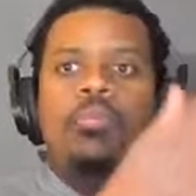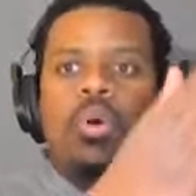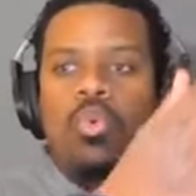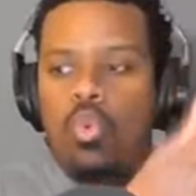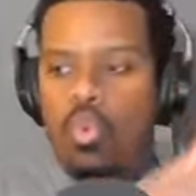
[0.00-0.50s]

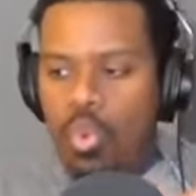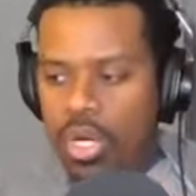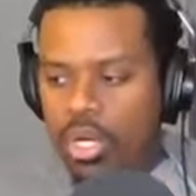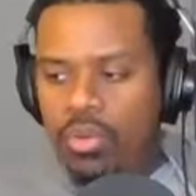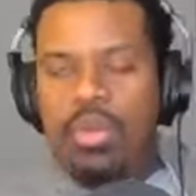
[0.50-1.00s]
but what
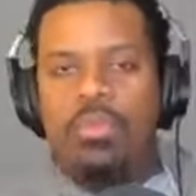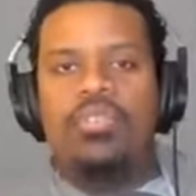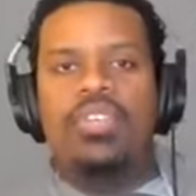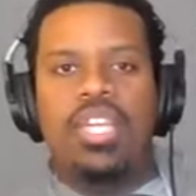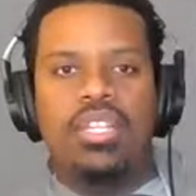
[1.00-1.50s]
are the
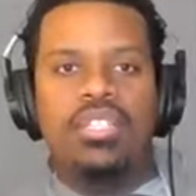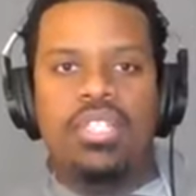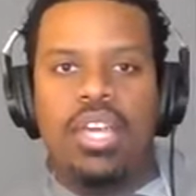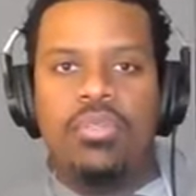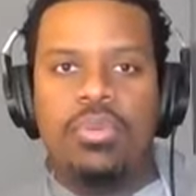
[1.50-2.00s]
ramifications
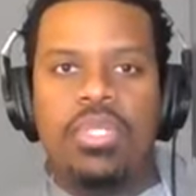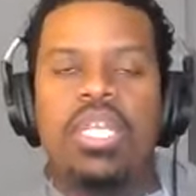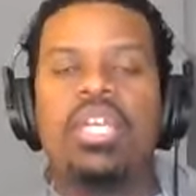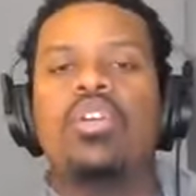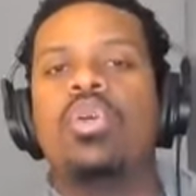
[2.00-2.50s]
afterwards?
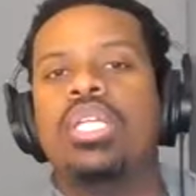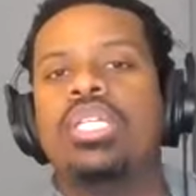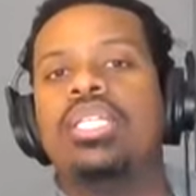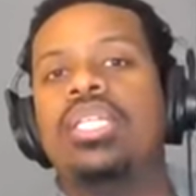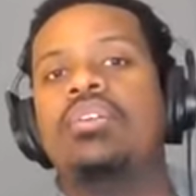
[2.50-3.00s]
And
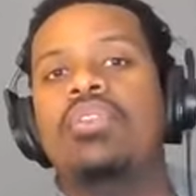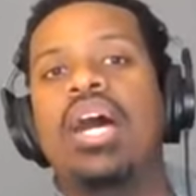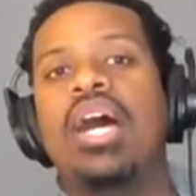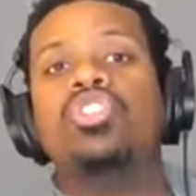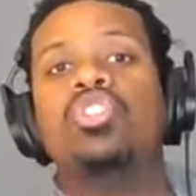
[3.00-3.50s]
critically think of
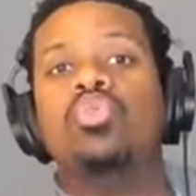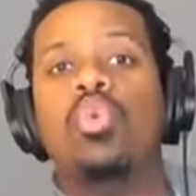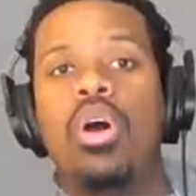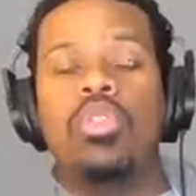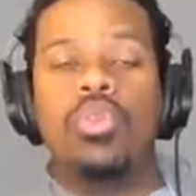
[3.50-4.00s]
how to
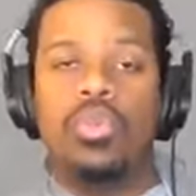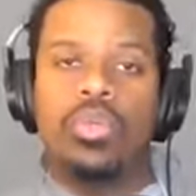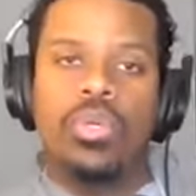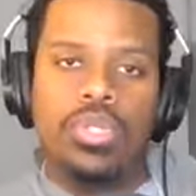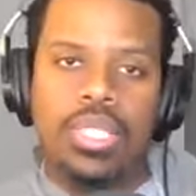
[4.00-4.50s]
walk through
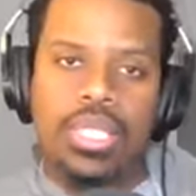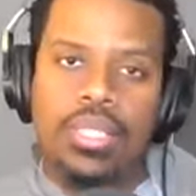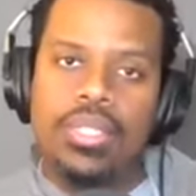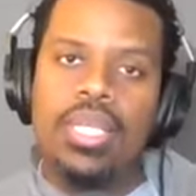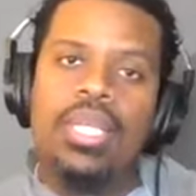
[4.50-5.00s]
those
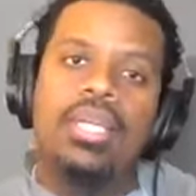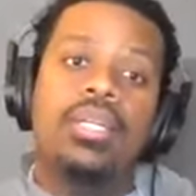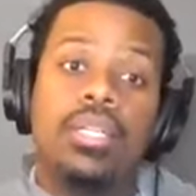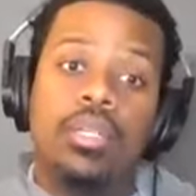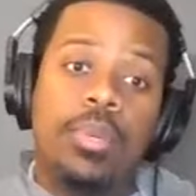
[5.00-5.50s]
things,
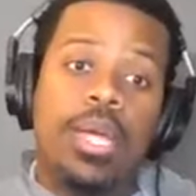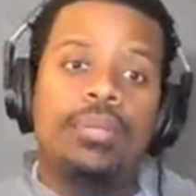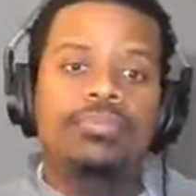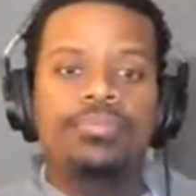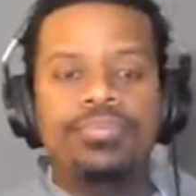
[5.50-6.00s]
good or
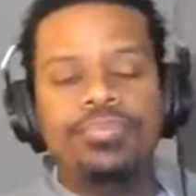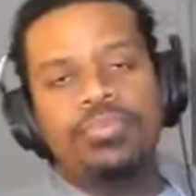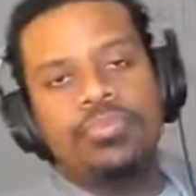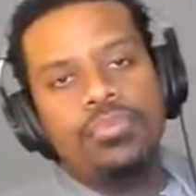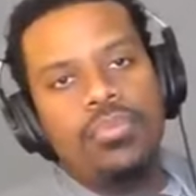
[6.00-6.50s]
bad.
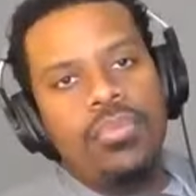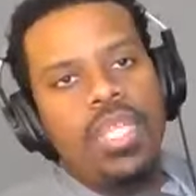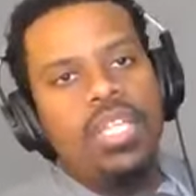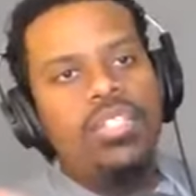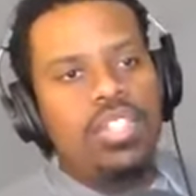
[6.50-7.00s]

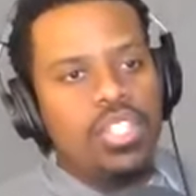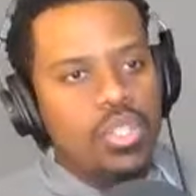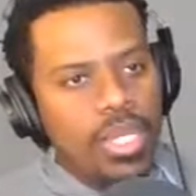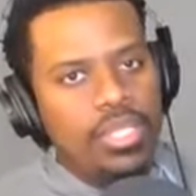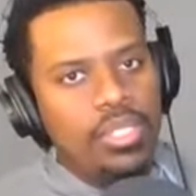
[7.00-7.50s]

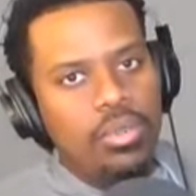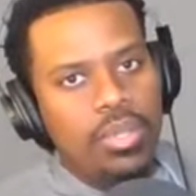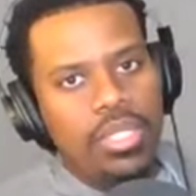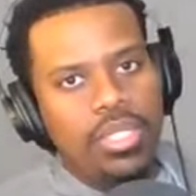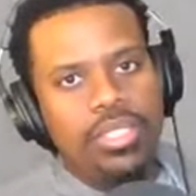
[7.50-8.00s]
Situational
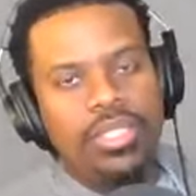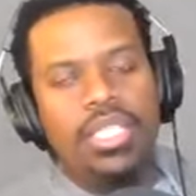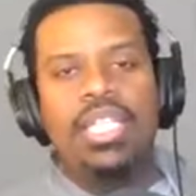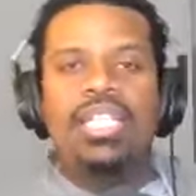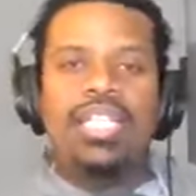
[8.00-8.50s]
awareness,
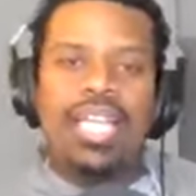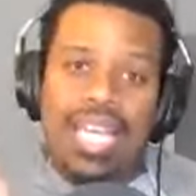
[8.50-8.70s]
that